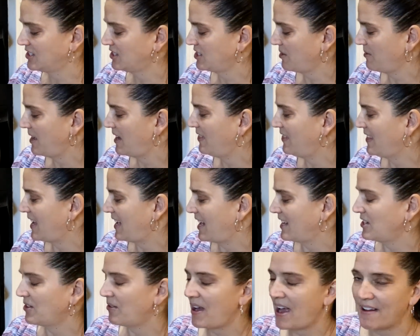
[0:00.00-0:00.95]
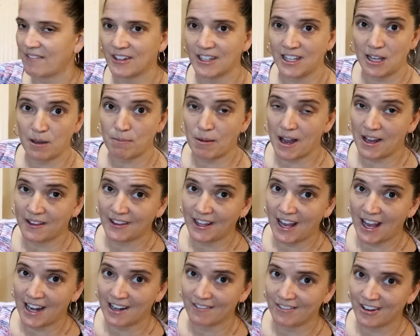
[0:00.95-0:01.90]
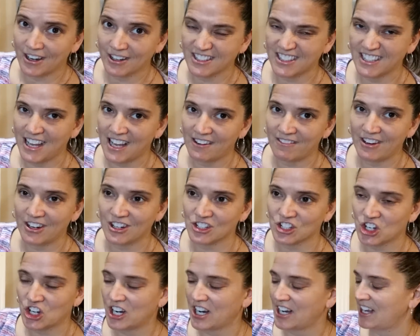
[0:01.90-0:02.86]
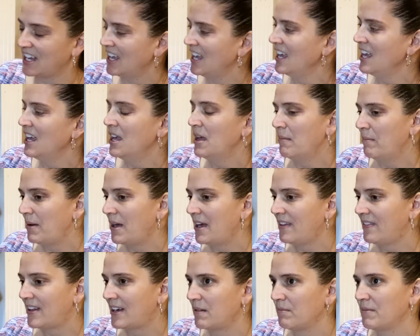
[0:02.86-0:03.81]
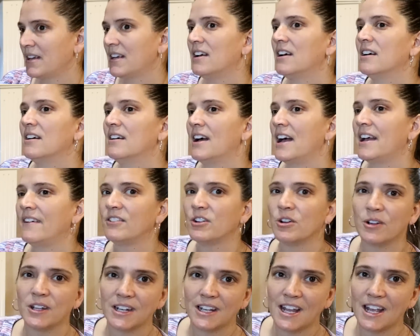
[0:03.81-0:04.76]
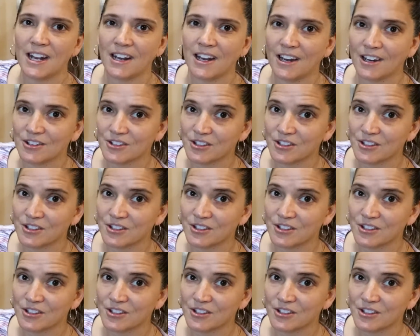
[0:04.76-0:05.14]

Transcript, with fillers: So, and then I don't have to keep buying the can of air, because can of air is great, but then I'm like, oh, I have to go get a can of air.